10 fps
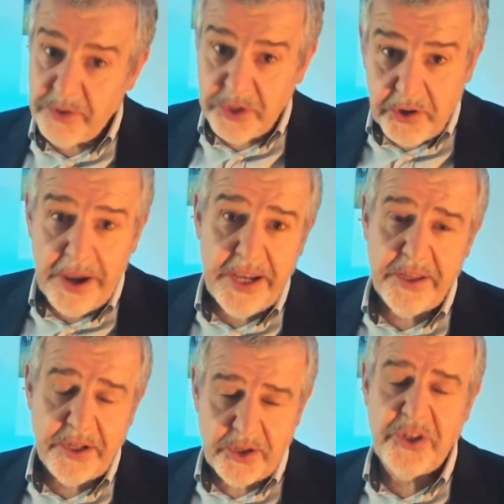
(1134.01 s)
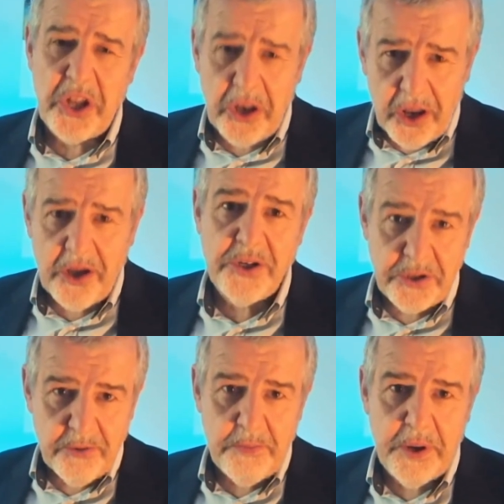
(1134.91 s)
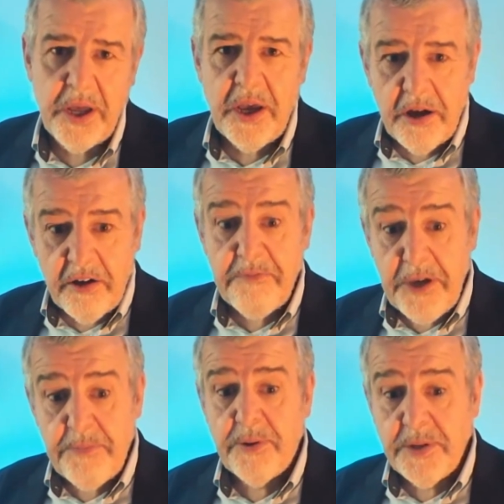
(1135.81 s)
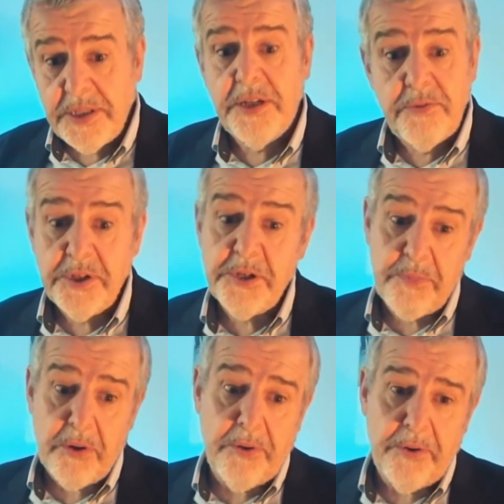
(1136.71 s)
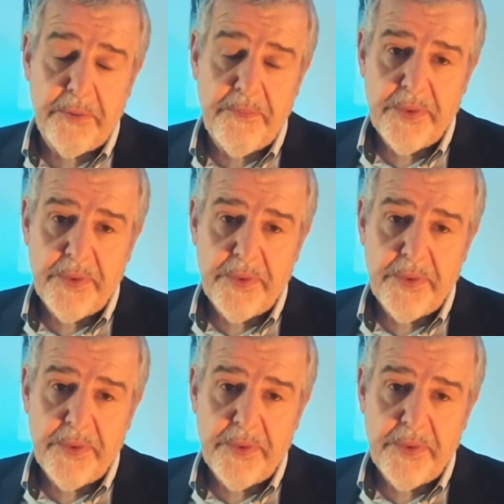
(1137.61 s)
And it was great that such a large number of people did respond.